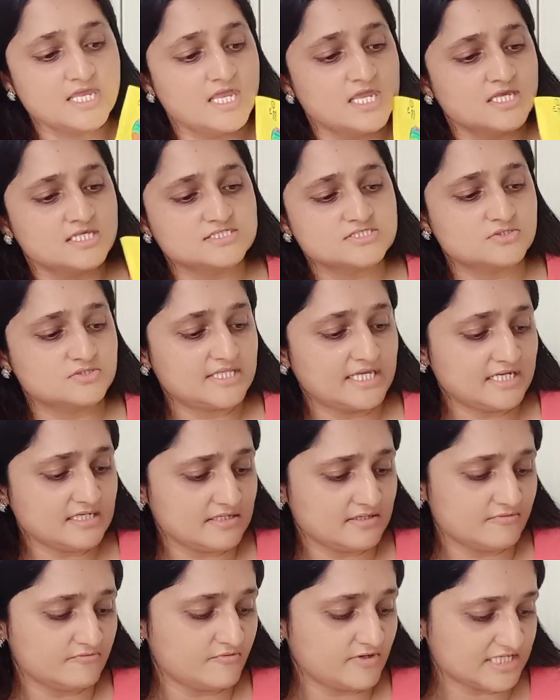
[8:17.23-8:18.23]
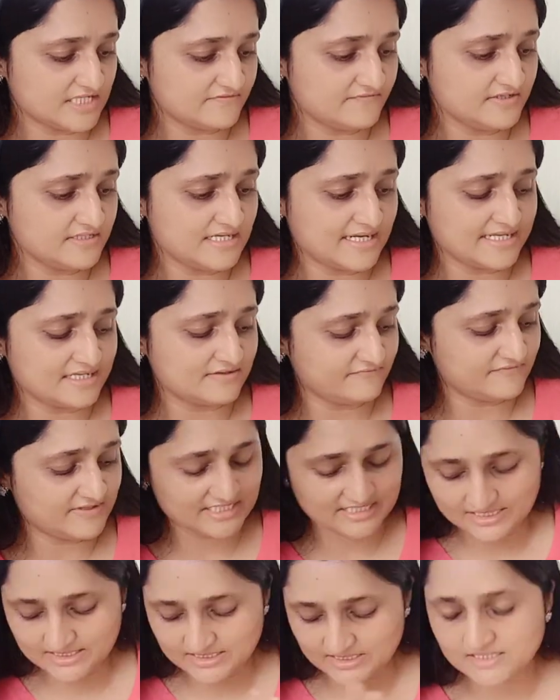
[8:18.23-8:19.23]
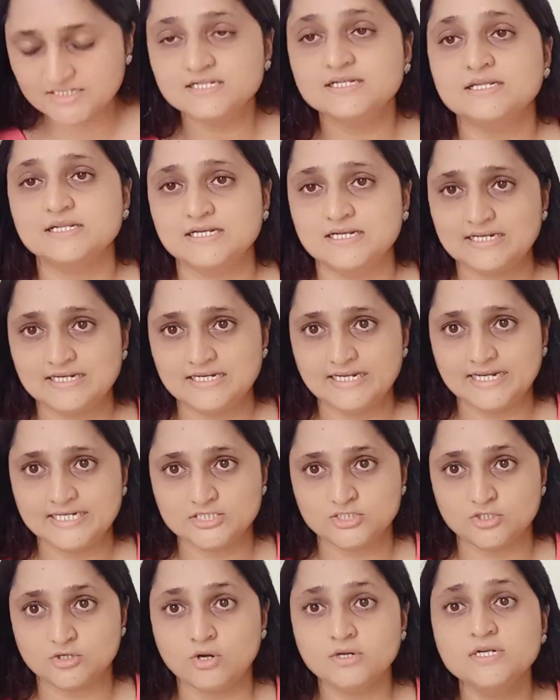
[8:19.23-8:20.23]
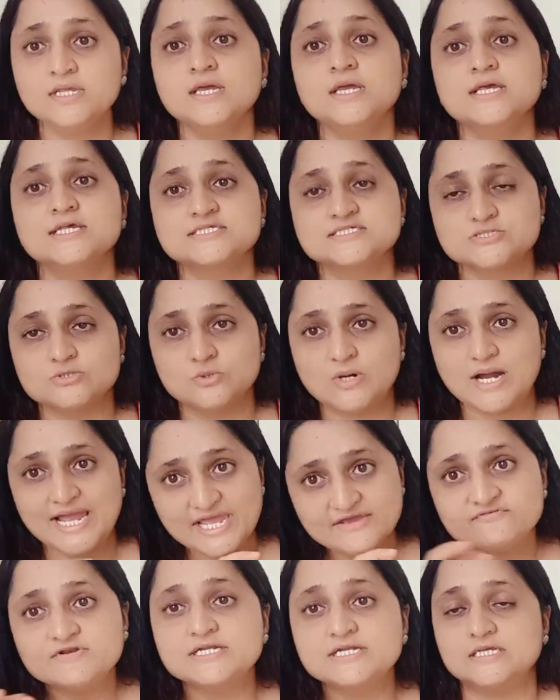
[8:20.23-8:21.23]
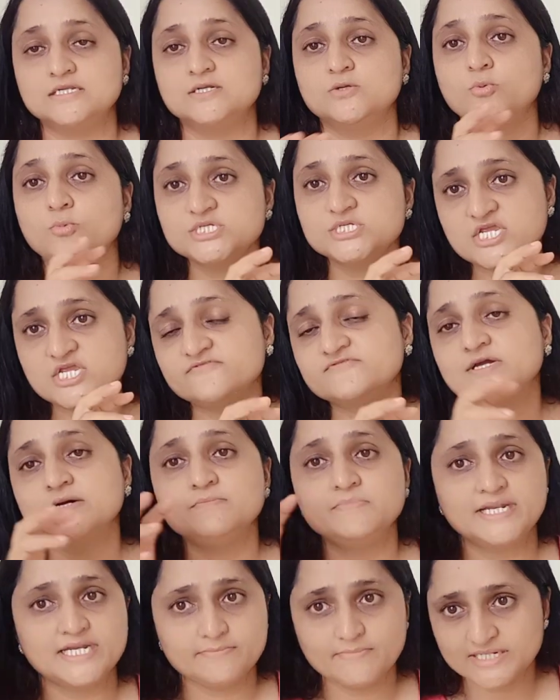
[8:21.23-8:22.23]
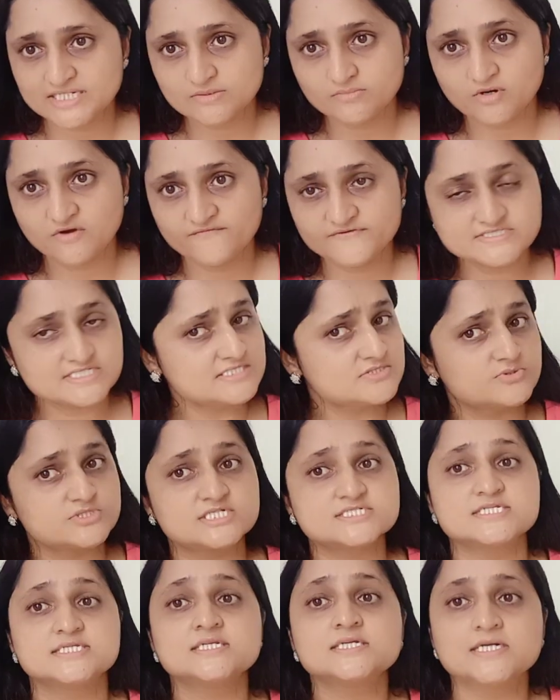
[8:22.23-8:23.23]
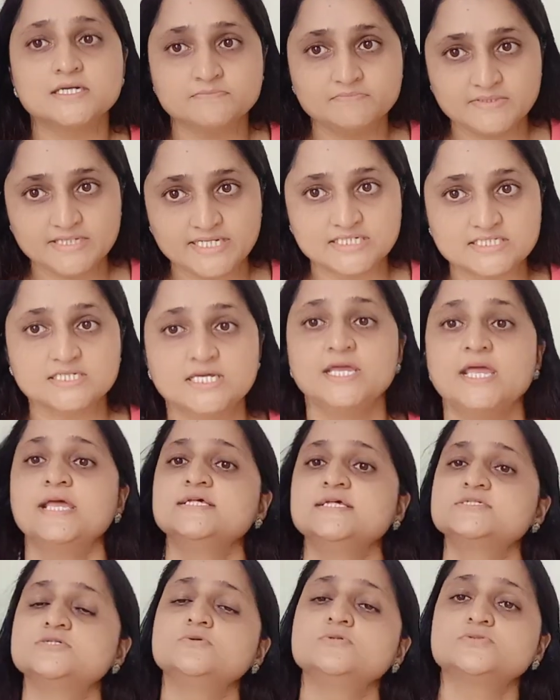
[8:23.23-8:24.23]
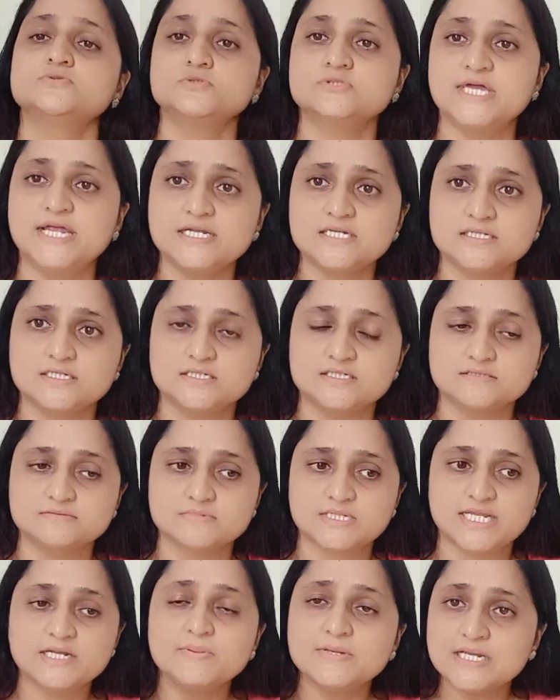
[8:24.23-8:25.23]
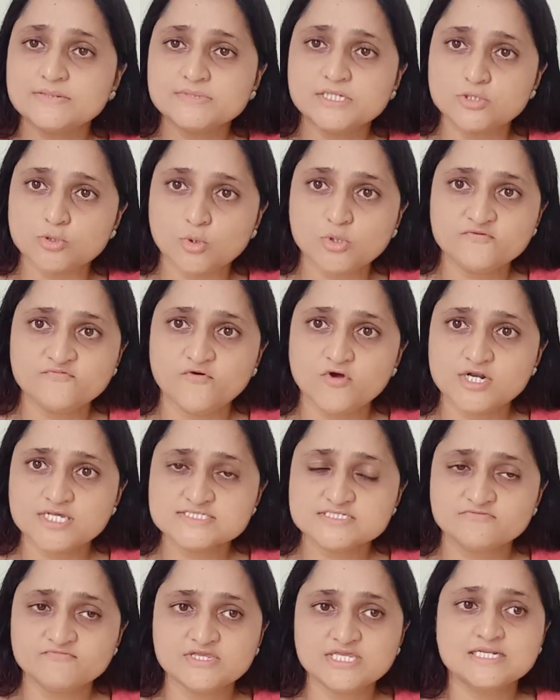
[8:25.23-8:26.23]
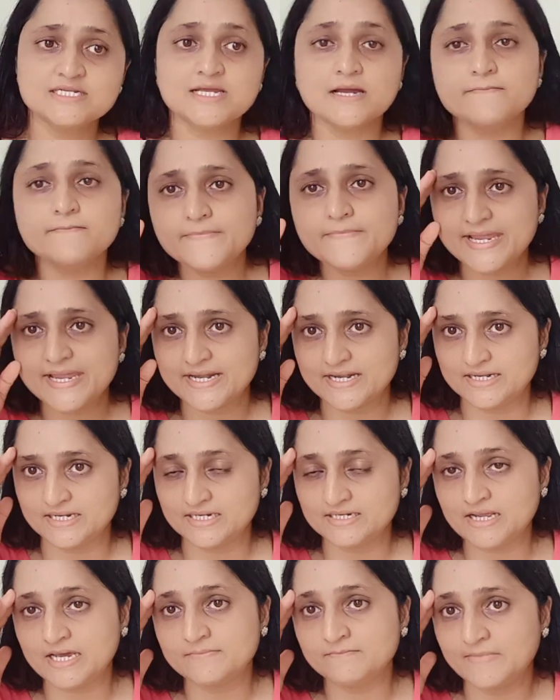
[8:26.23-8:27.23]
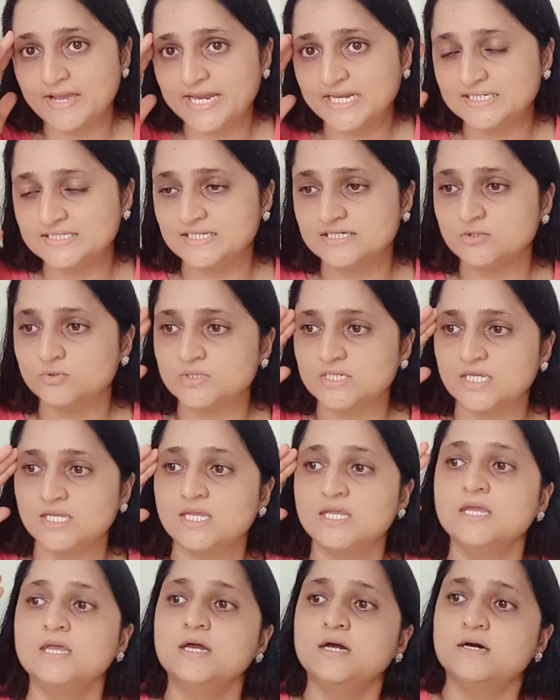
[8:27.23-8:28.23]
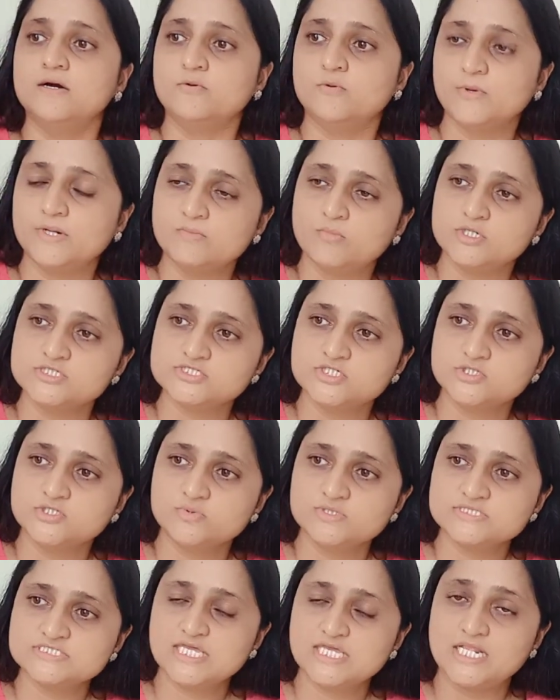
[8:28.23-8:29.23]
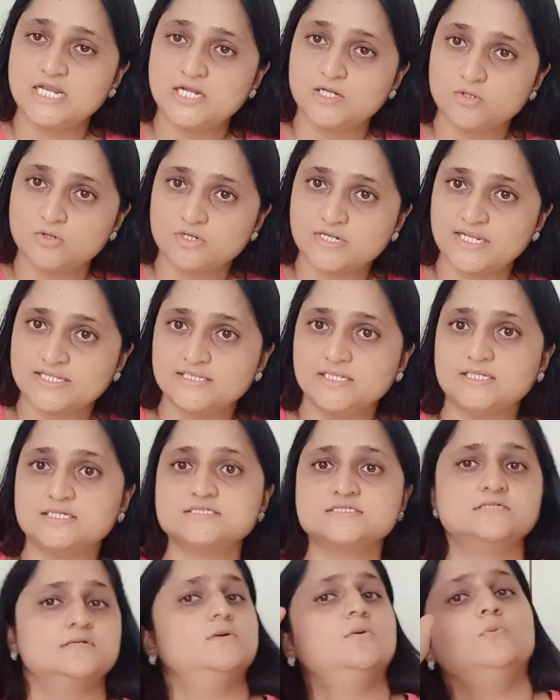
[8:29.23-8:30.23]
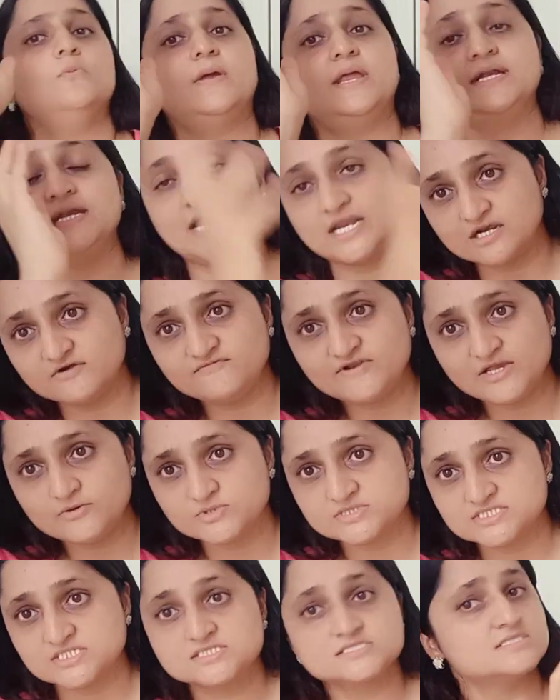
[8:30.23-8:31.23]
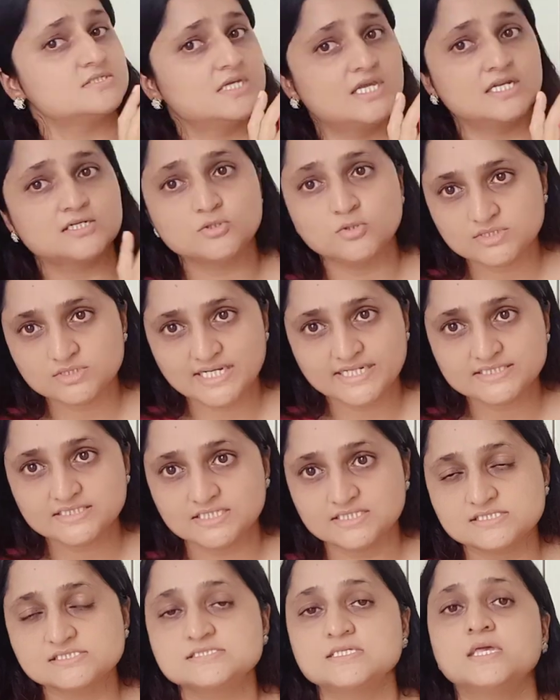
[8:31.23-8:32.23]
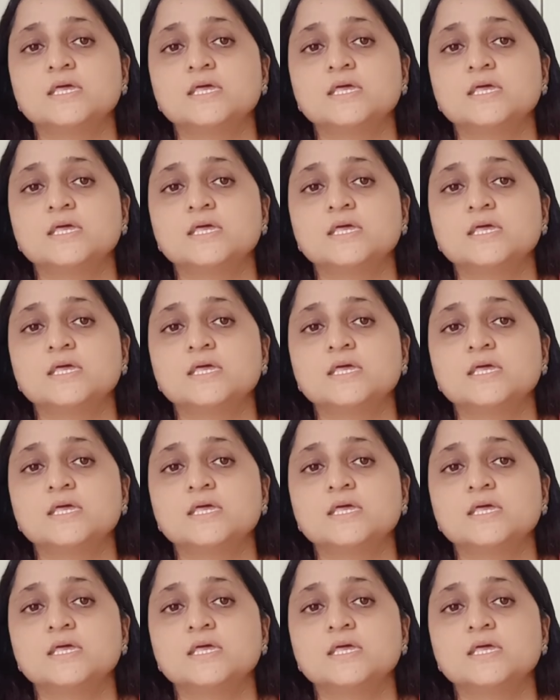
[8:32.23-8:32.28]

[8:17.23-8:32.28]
So then whatever like we did later on, so I have written which have complete metamorphosis, which is incomplete. So that it become a note for us, and we can compare in our mind that, okay, when Mosquito was there, it looked like this. When Dragonfly was this, it looked like this.